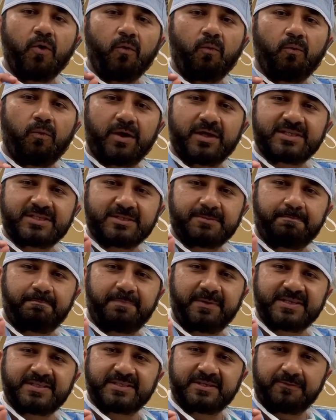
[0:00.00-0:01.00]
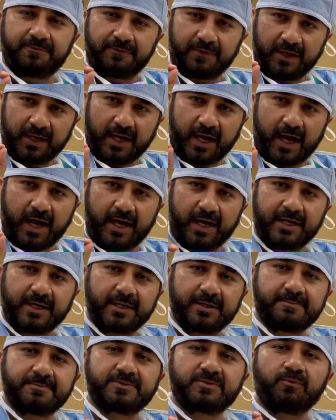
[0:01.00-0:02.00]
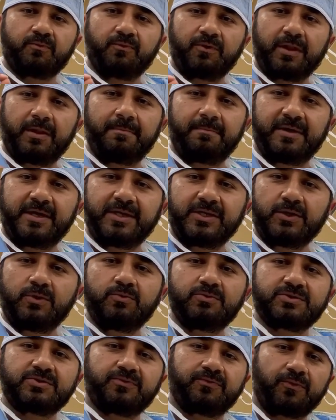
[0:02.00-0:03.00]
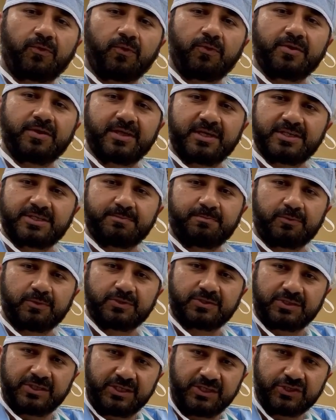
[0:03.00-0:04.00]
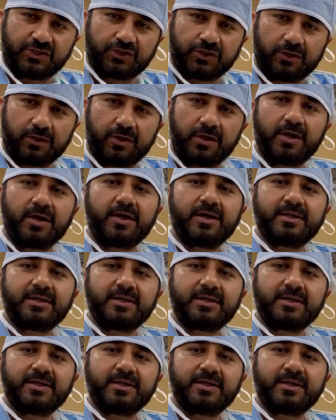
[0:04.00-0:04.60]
What specific items will be used for this procedure.